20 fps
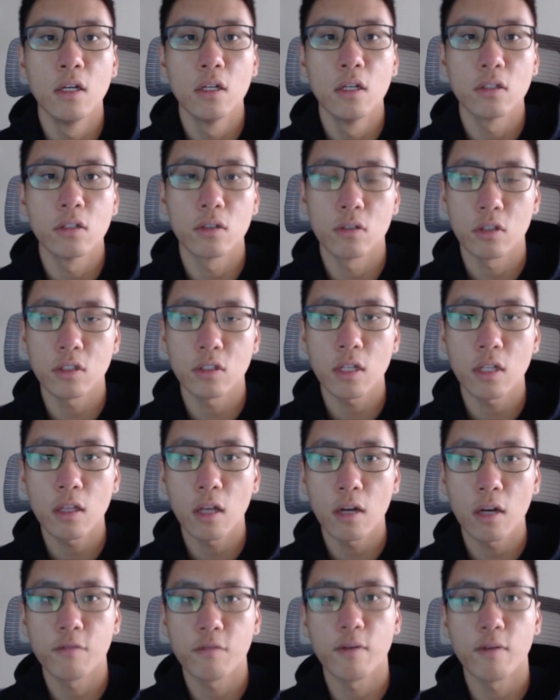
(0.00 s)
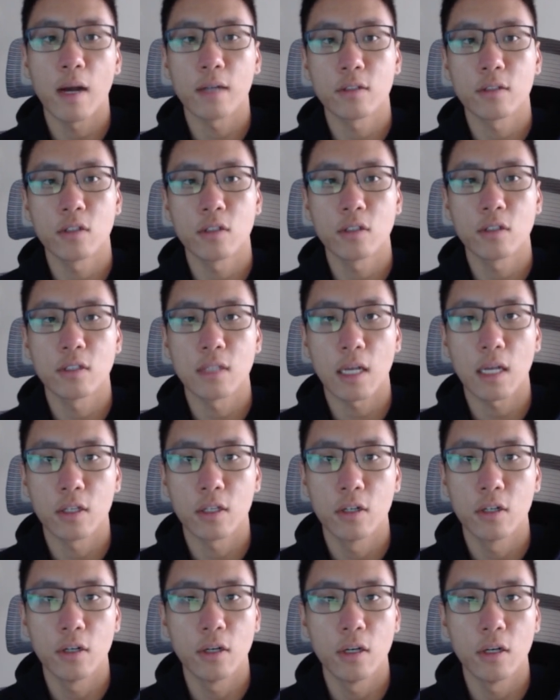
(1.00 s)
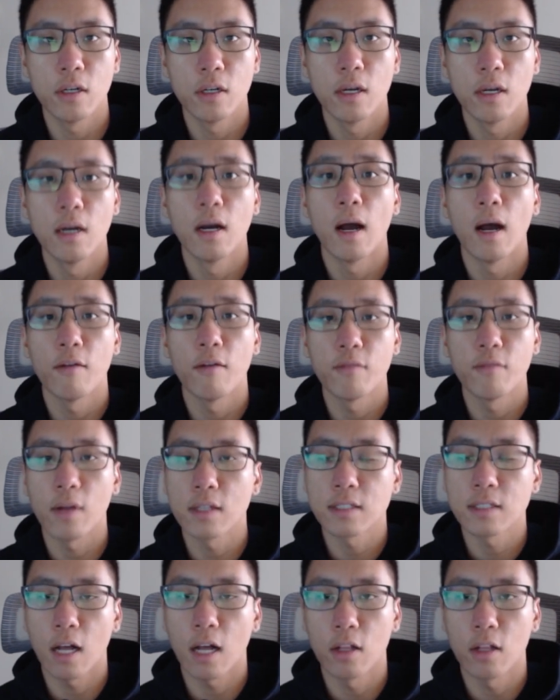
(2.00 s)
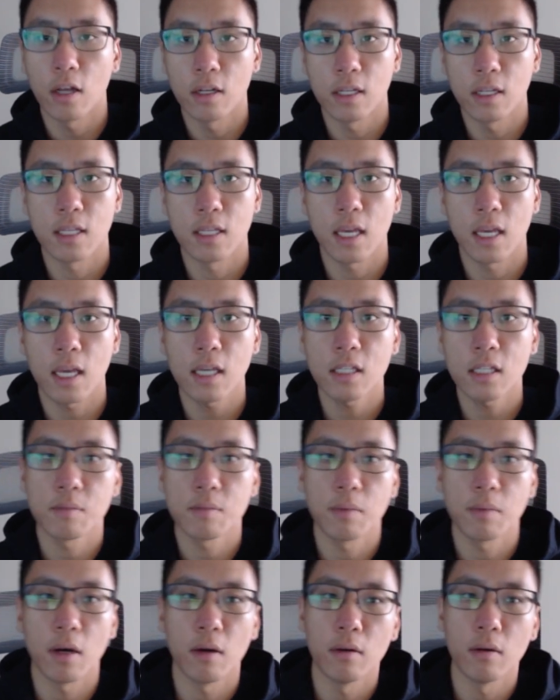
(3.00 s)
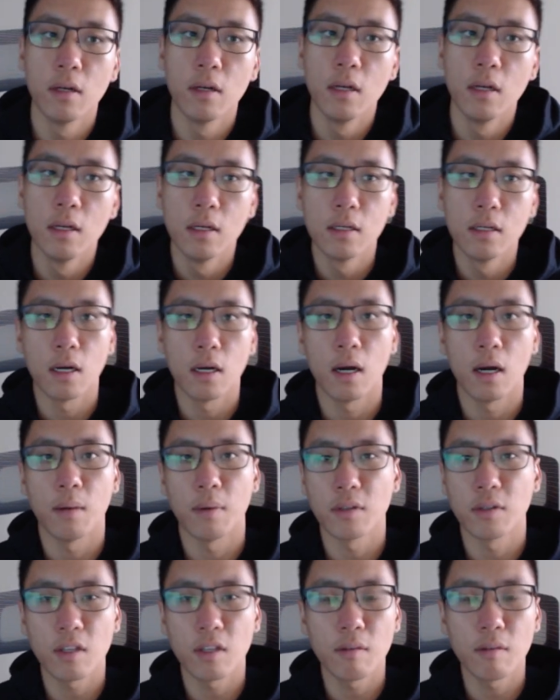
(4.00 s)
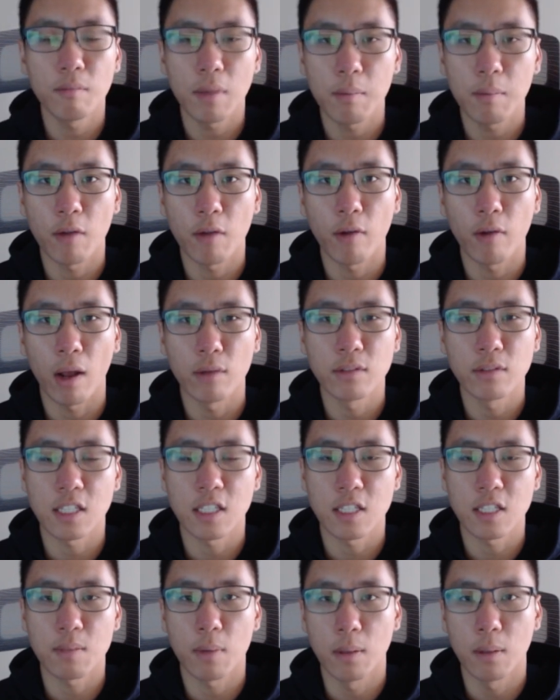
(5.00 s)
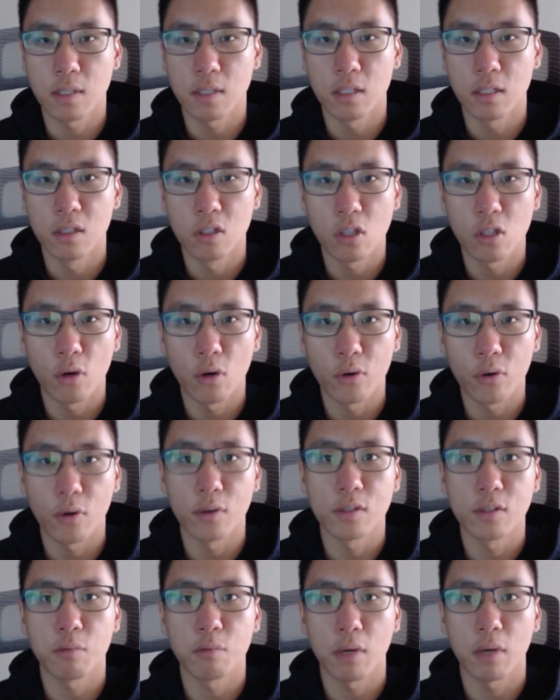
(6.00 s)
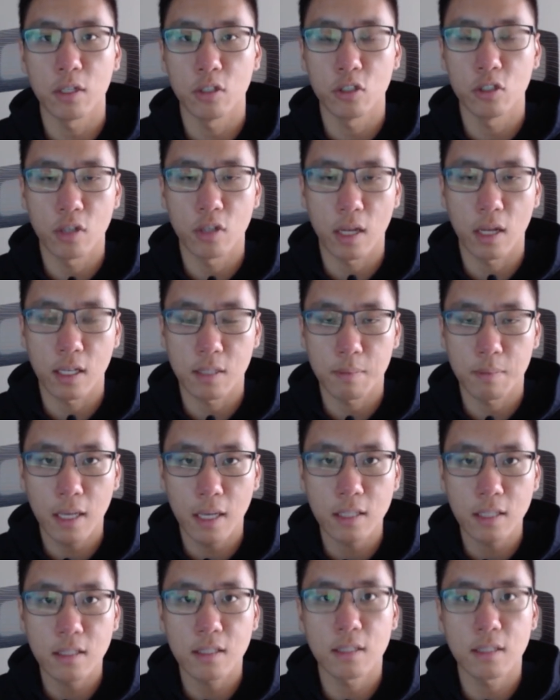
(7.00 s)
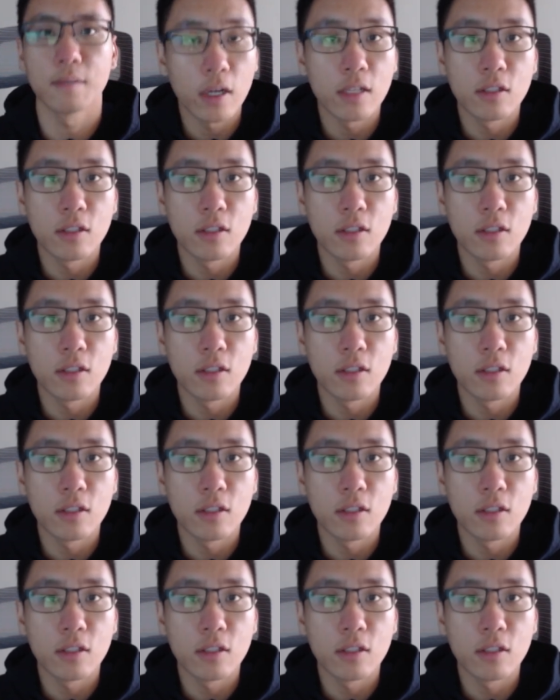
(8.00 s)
So there's a lot of factors that could affect how long it takes, but um, I'll say maybe around six months in total is what you should expect.